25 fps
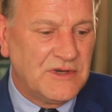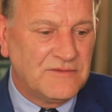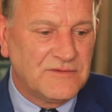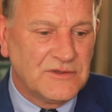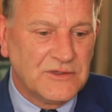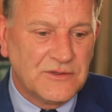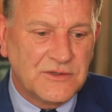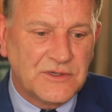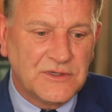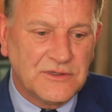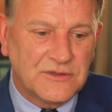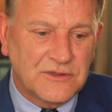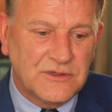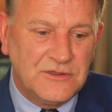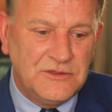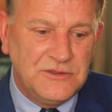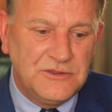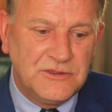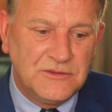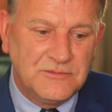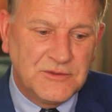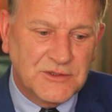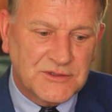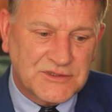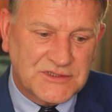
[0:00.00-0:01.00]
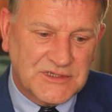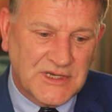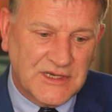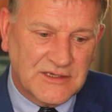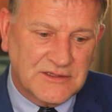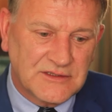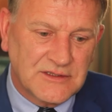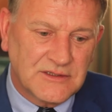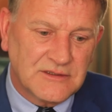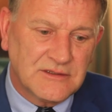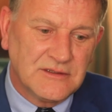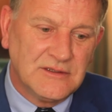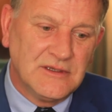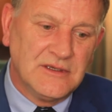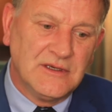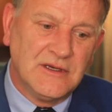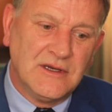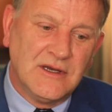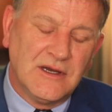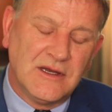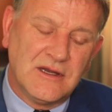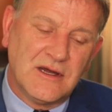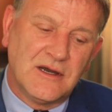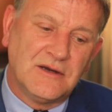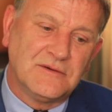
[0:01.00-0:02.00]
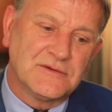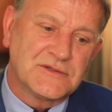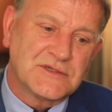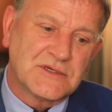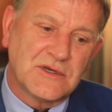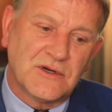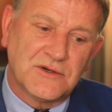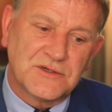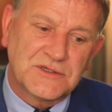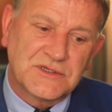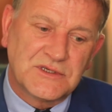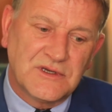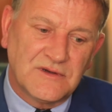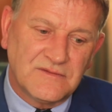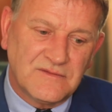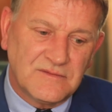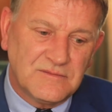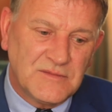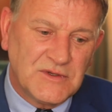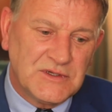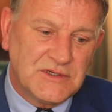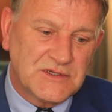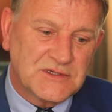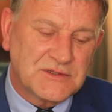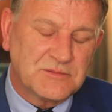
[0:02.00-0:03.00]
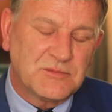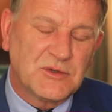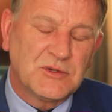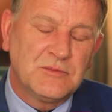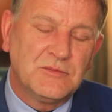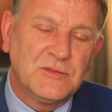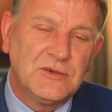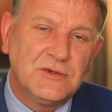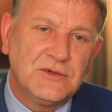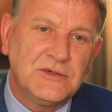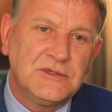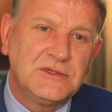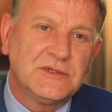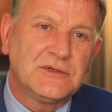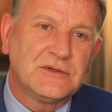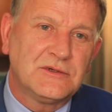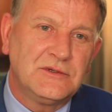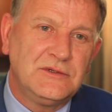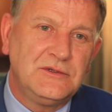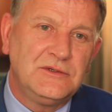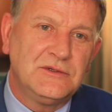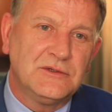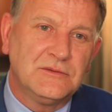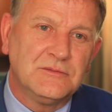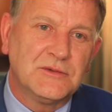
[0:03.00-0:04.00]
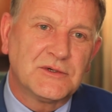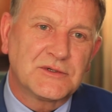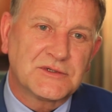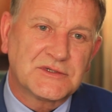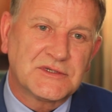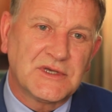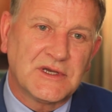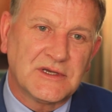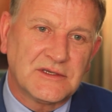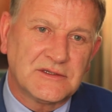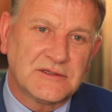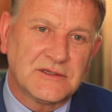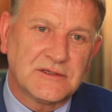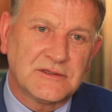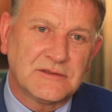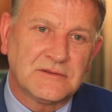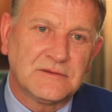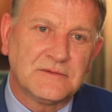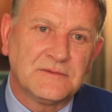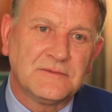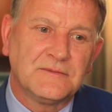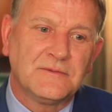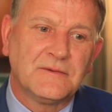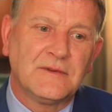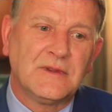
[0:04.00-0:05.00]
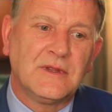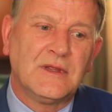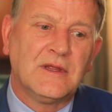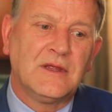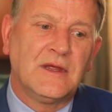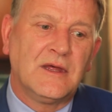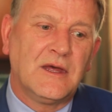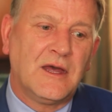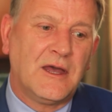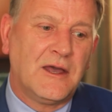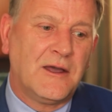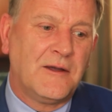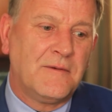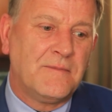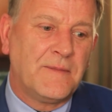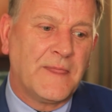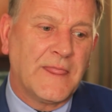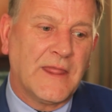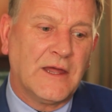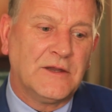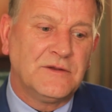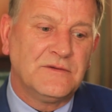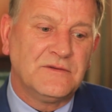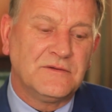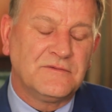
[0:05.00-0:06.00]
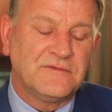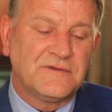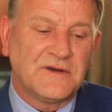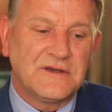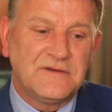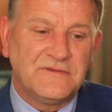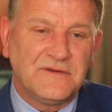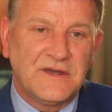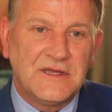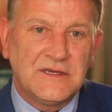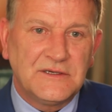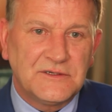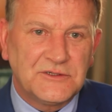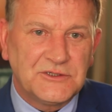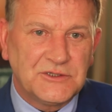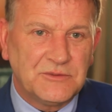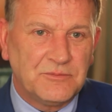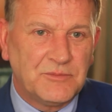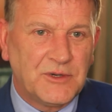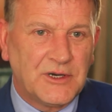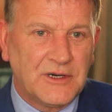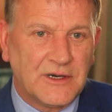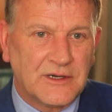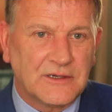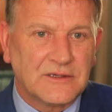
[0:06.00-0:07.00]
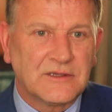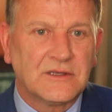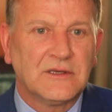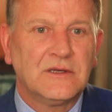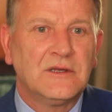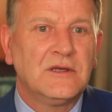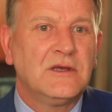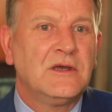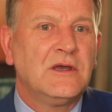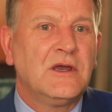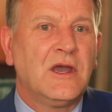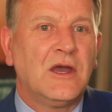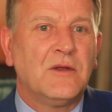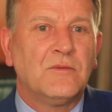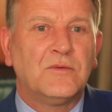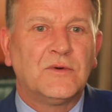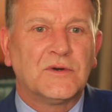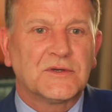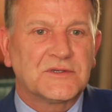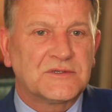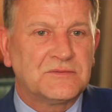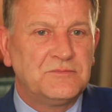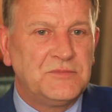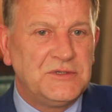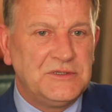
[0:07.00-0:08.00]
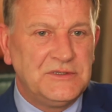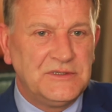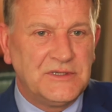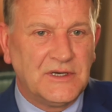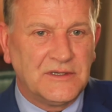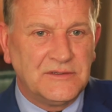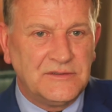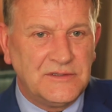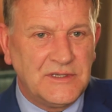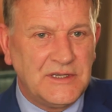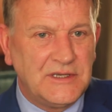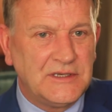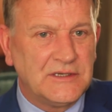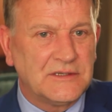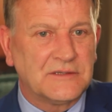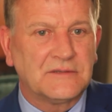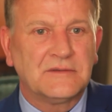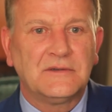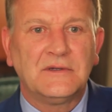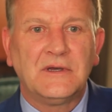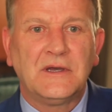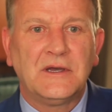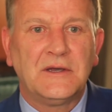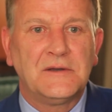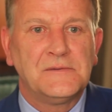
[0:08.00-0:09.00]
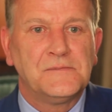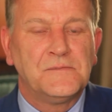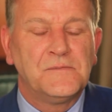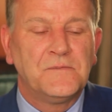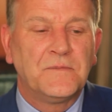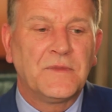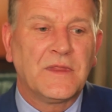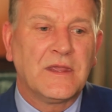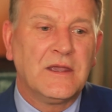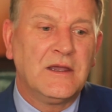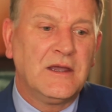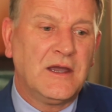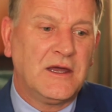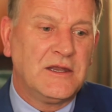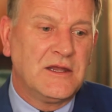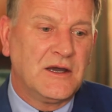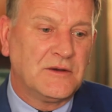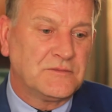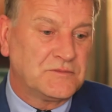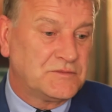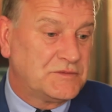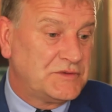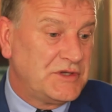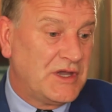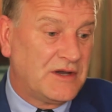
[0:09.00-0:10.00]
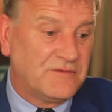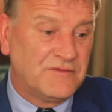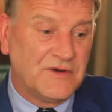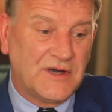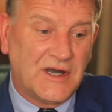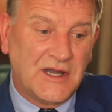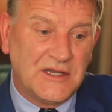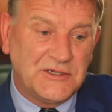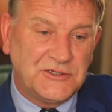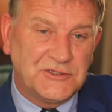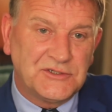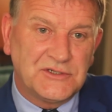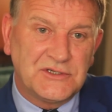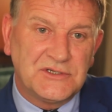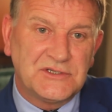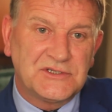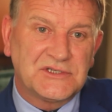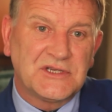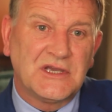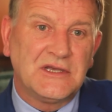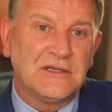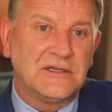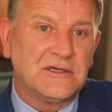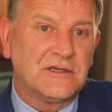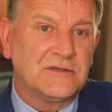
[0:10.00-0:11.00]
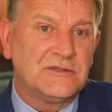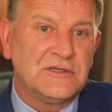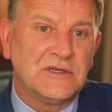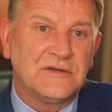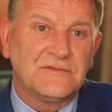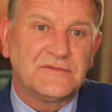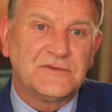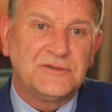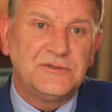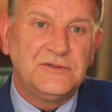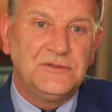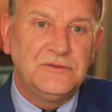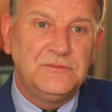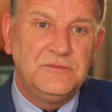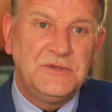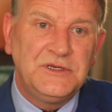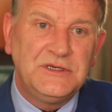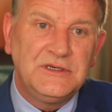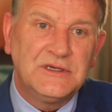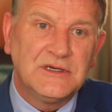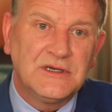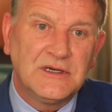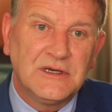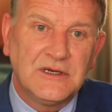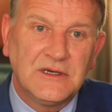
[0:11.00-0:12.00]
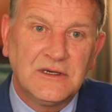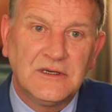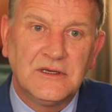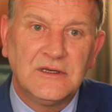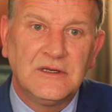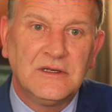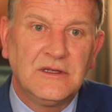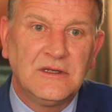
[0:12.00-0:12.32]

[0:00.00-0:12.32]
you have a look at the renewable sector and how the Scottish Government has promoted the renewable sector and the Fife Energy Park and what's been done there, and how you have a hydrogen centre, you have 2B